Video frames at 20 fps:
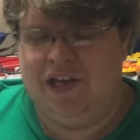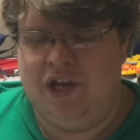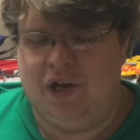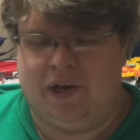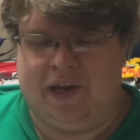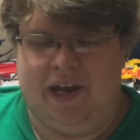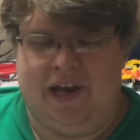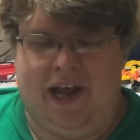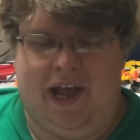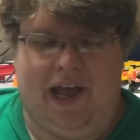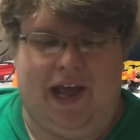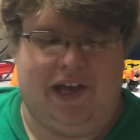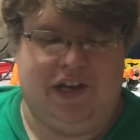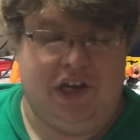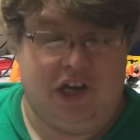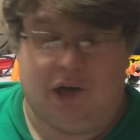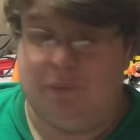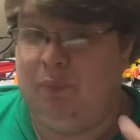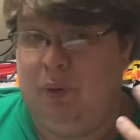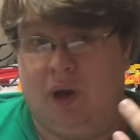you can
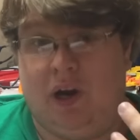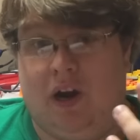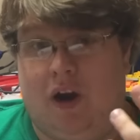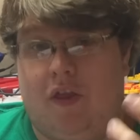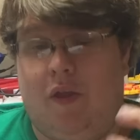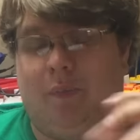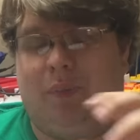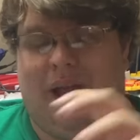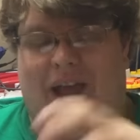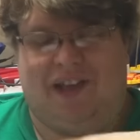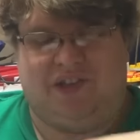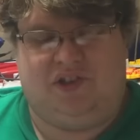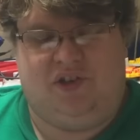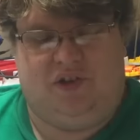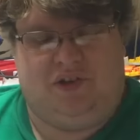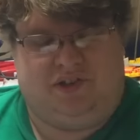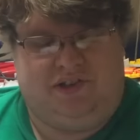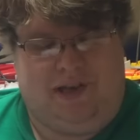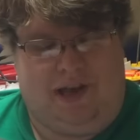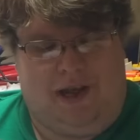put it on the blaster
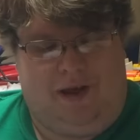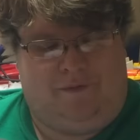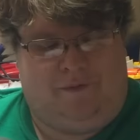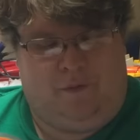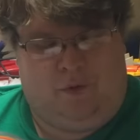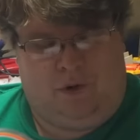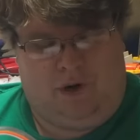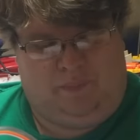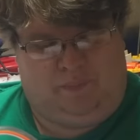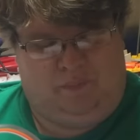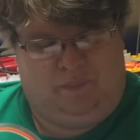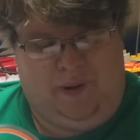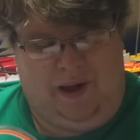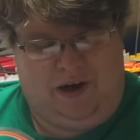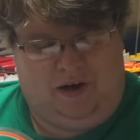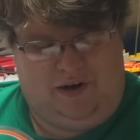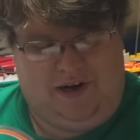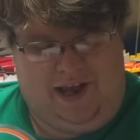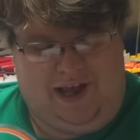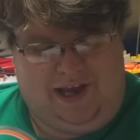yourself, or
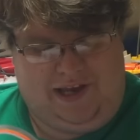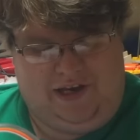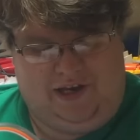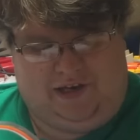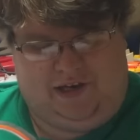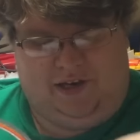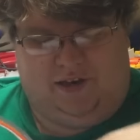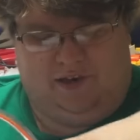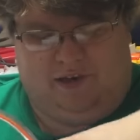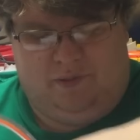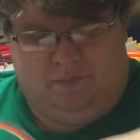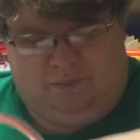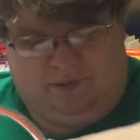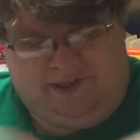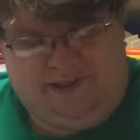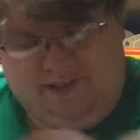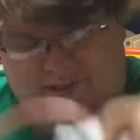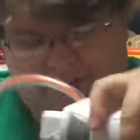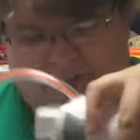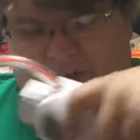better yet, you can
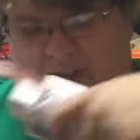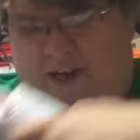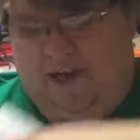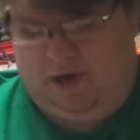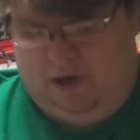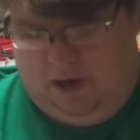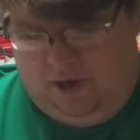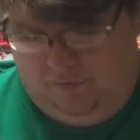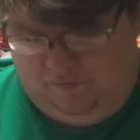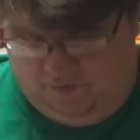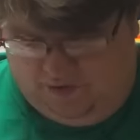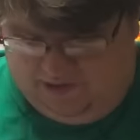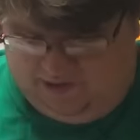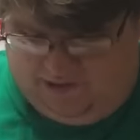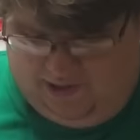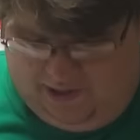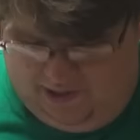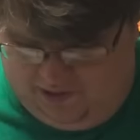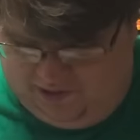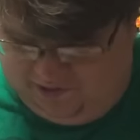completely take it off, because
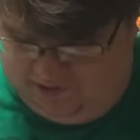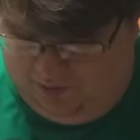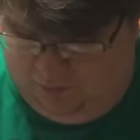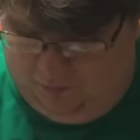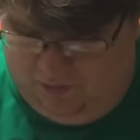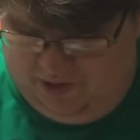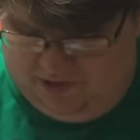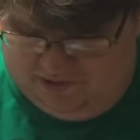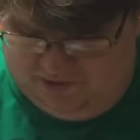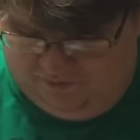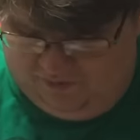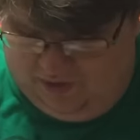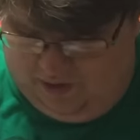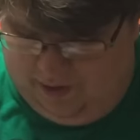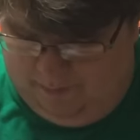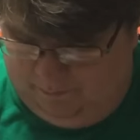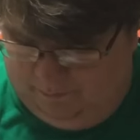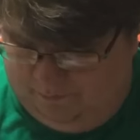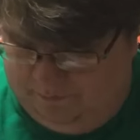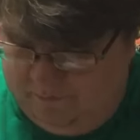that is a waste of
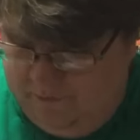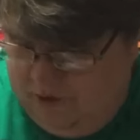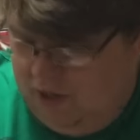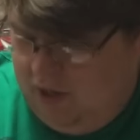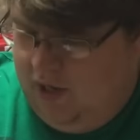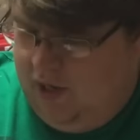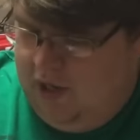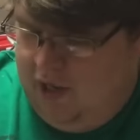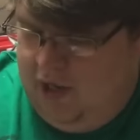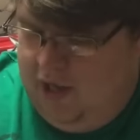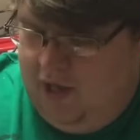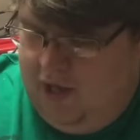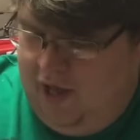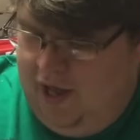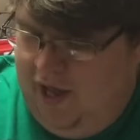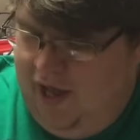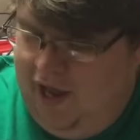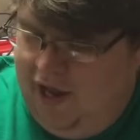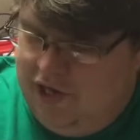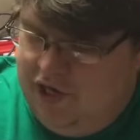time.
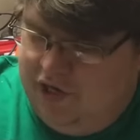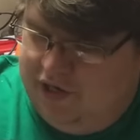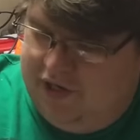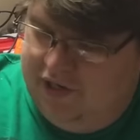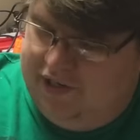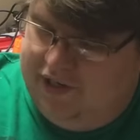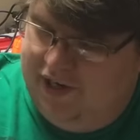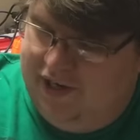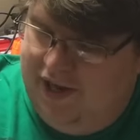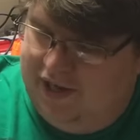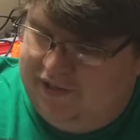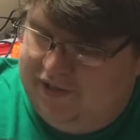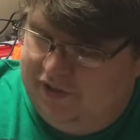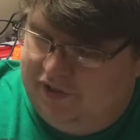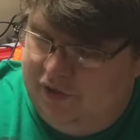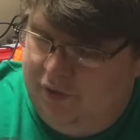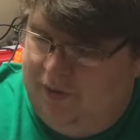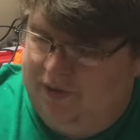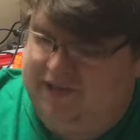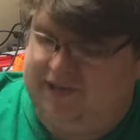And you can connect it
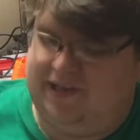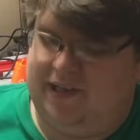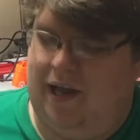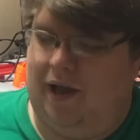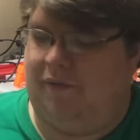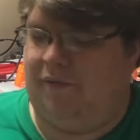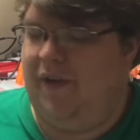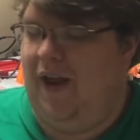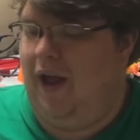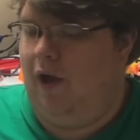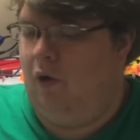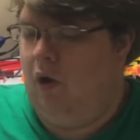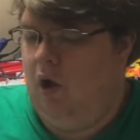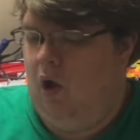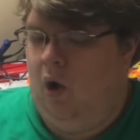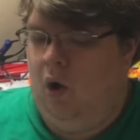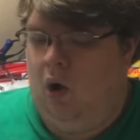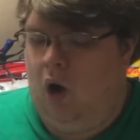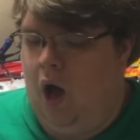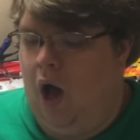to itself. Now,
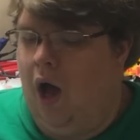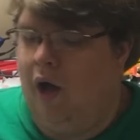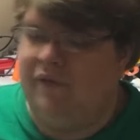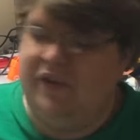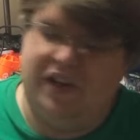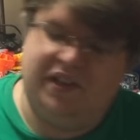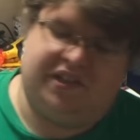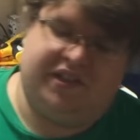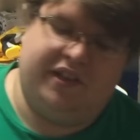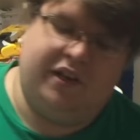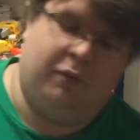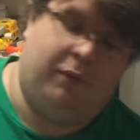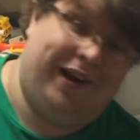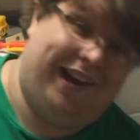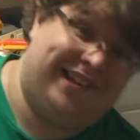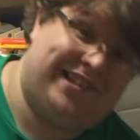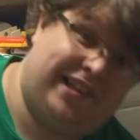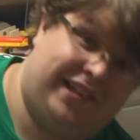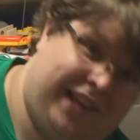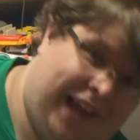obviously, when
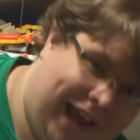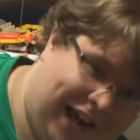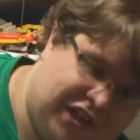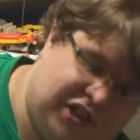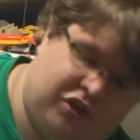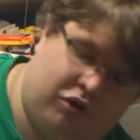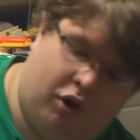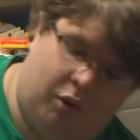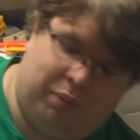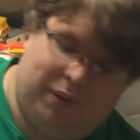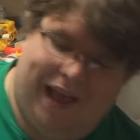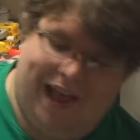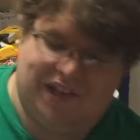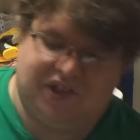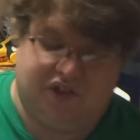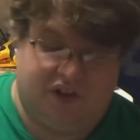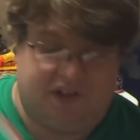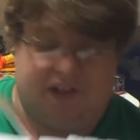it's attached to a blaster,